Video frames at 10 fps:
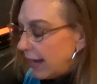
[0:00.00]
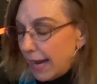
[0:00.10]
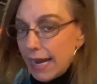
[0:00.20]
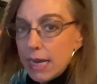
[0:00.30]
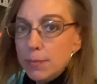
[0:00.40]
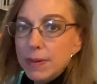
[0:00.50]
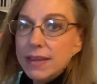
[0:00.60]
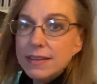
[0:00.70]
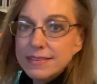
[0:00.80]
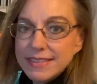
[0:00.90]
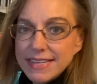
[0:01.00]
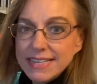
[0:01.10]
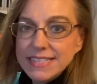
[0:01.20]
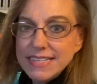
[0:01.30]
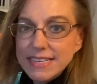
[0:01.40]
A, B,
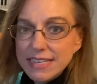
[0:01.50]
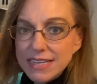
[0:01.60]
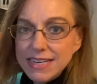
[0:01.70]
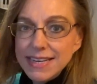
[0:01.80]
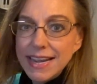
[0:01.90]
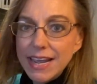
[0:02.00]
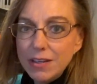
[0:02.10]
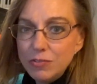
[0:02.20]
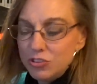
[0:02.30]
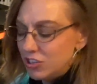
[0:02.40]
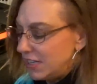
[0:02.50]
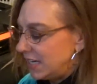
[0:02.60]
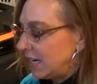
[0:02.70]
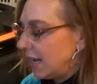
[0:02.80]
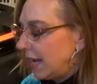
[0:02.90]
C, D, E, F,
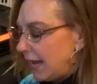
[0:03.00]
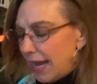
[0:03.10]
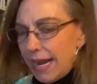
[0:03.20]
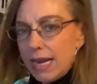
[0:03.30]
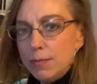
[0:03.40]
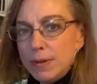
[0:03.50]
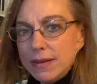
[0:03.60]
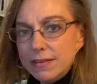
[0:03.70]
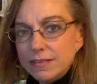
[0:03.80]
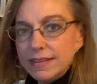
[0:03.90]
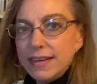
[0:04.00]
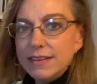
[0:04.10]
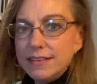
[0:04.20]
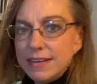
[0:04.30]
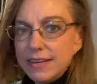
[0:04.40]
G, A, B, C,
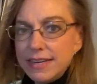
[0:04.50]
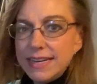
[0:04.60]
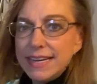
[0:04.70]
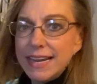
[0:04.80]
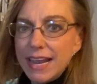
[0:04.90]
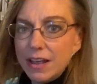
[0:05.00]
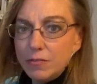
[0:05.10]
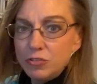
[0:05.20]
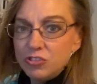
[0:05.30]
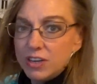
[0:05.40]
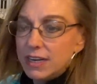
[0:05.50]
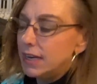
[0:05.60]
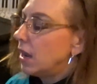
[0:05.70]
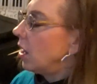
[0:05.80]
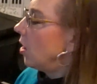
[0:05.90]
D, E, F, G,
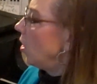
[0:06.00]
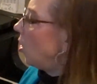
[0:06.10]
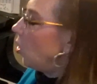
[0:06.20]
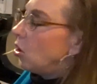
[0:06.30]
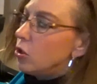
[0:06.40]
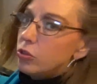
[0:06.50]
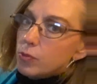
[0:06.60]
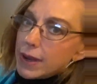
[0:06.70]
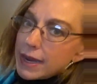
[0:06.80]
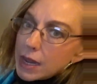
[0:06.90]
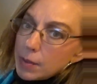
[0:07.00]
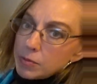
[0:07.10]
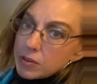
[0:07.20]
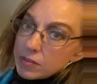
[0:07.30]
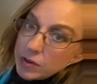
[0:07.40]
all the way
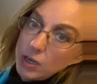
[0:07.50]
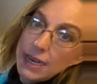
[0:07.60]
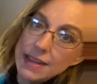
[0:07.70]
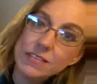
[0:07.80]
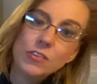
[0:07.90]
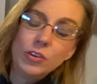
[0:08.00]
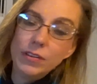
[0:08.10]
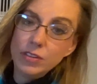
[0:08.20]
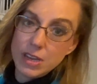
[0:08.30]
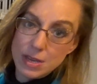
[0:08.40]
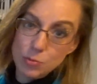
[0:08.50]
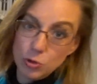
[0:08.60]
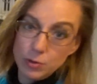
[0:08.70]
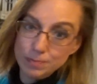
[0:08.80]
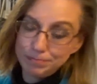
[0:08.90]
up to the very last note of the
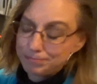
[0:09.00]
keyboard.